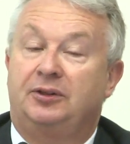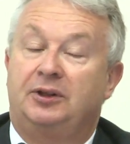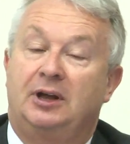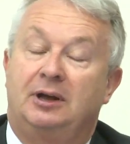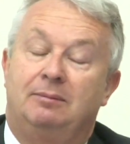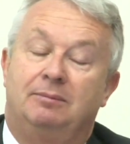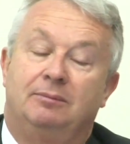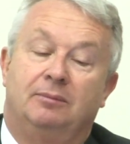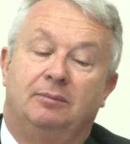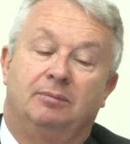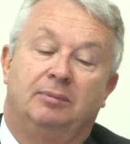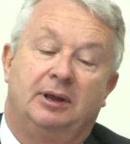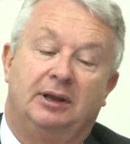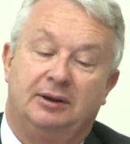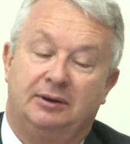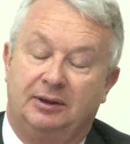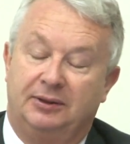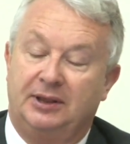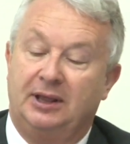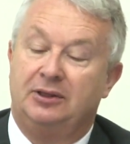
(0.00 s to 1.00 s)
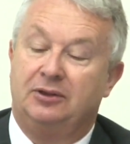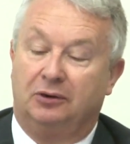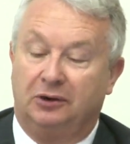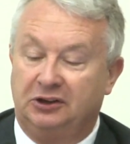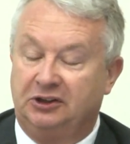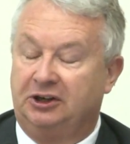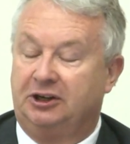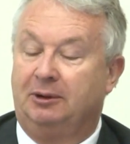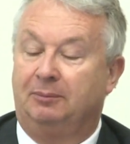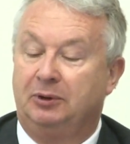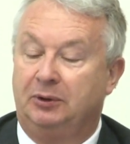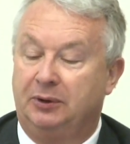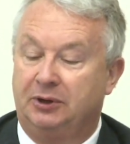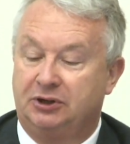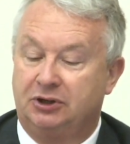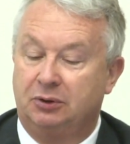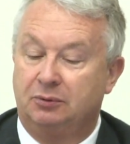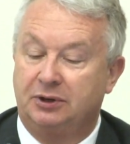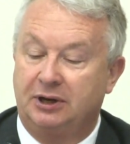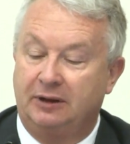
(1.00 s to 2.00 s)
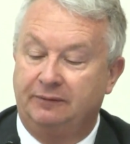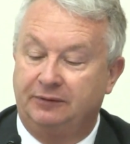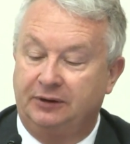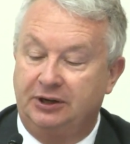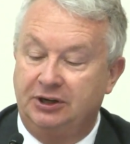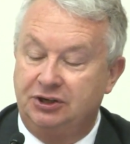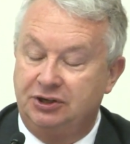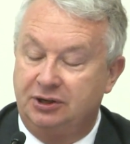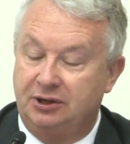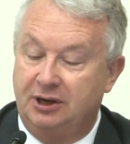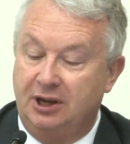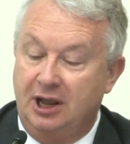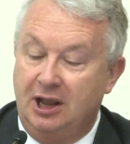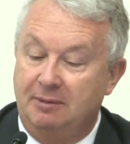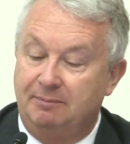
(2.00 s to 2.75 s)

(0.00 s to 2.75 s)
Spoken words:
There is a WHO definition,